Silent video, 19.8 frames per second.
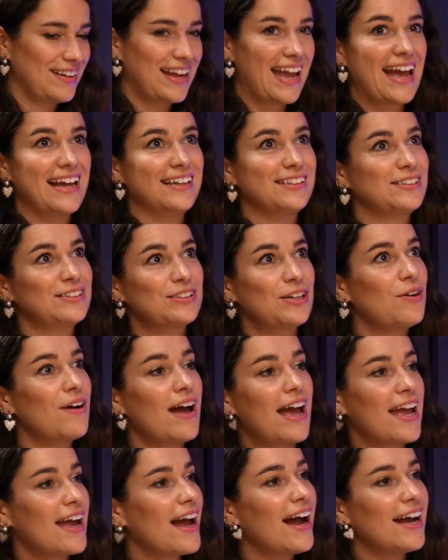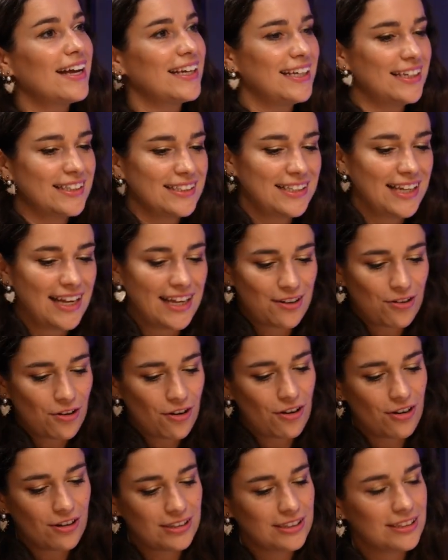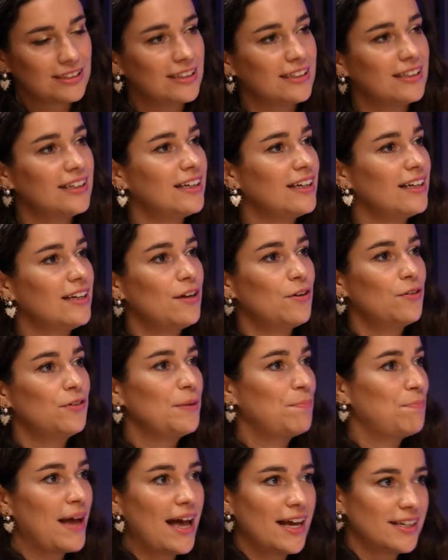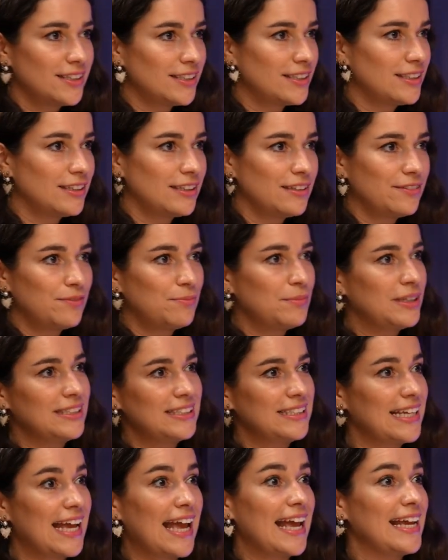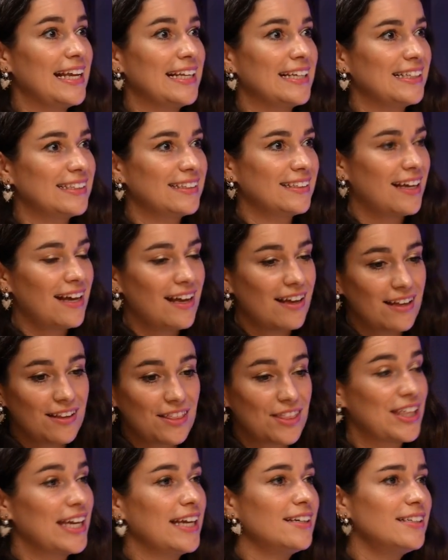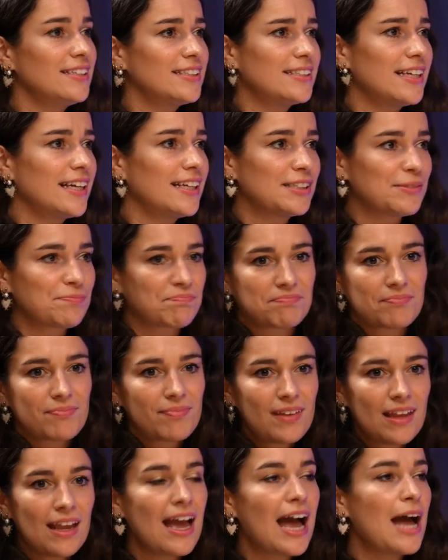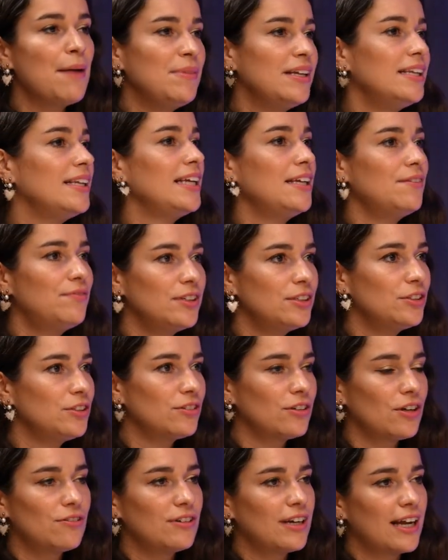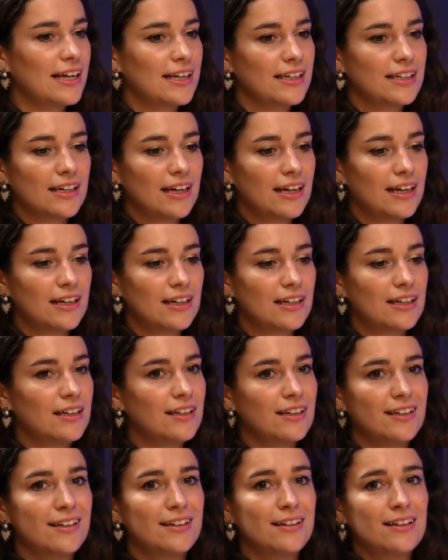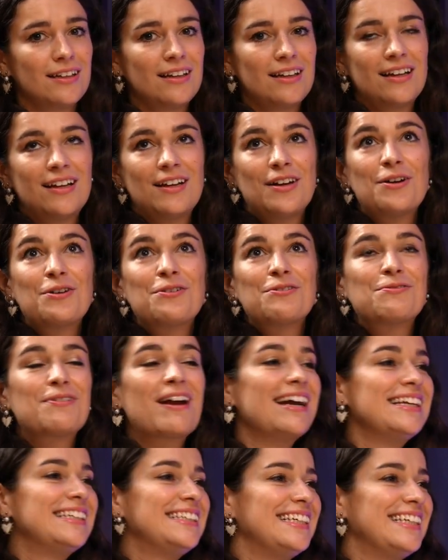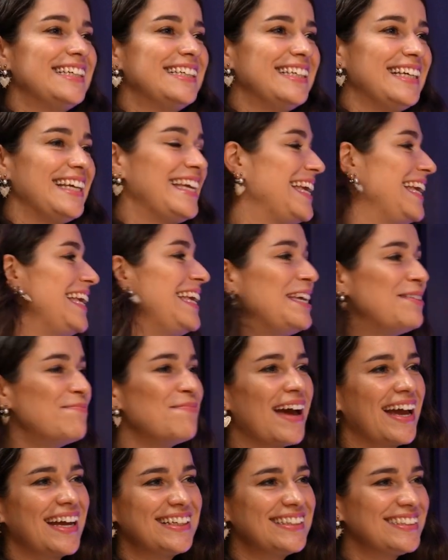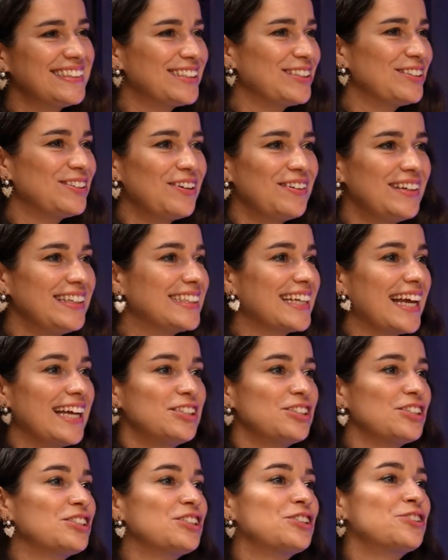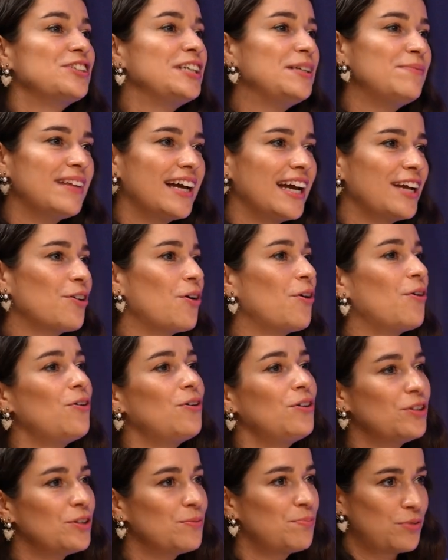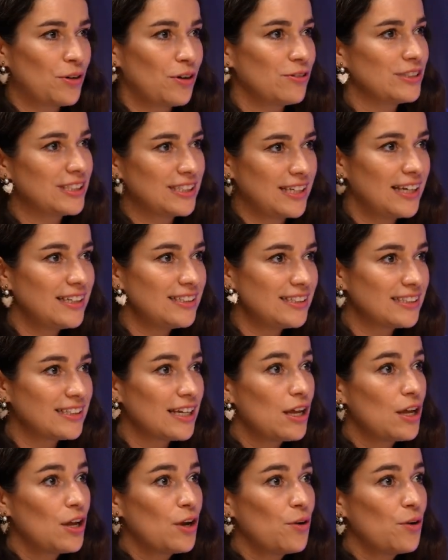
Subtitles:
Okay, so AI can take all the repetitive, mundane things that, I mean, even, like writing emails, it can just streamline all the process,